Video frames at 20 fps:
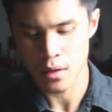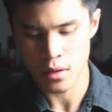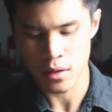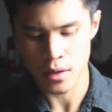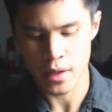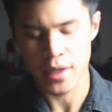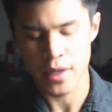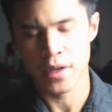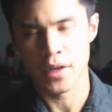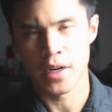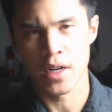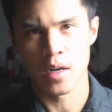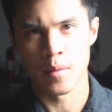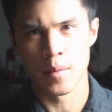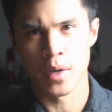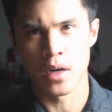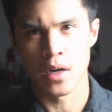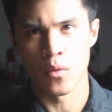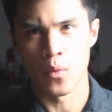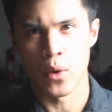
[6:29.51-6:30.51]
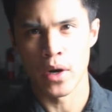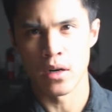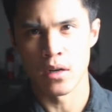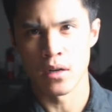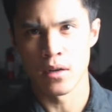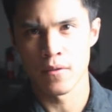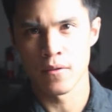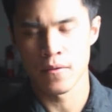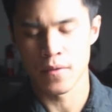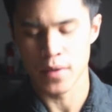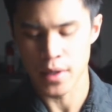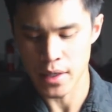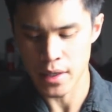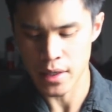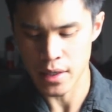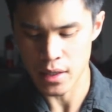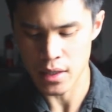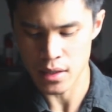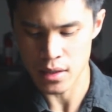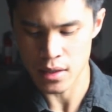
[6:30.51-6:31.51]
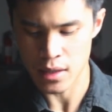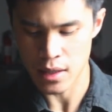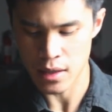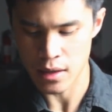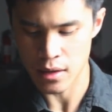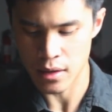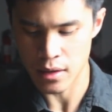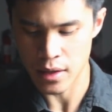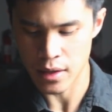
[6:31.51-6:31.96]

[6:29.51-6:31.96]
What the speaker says: The thing you need to be aware of is that